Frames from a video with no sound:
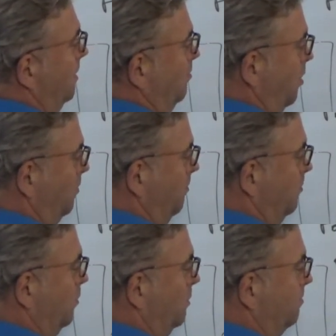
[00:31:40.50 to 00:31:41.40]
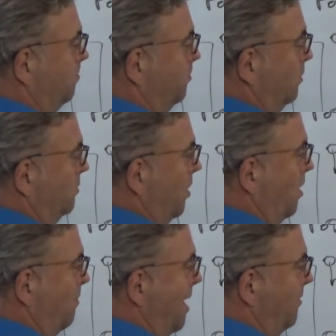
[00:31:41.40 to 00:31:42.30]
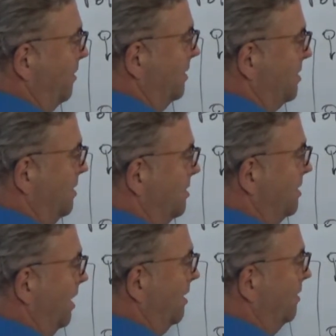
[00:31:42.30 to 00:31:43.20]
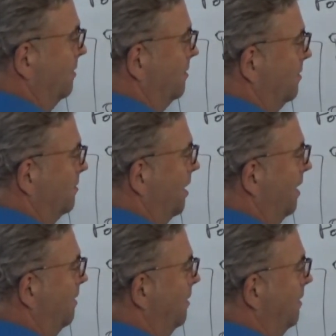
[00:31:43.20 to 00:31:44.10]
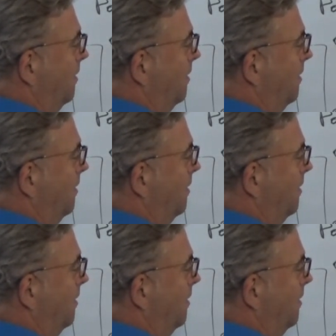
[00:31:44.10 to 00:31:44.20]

But we'll talk about this in a second, okay?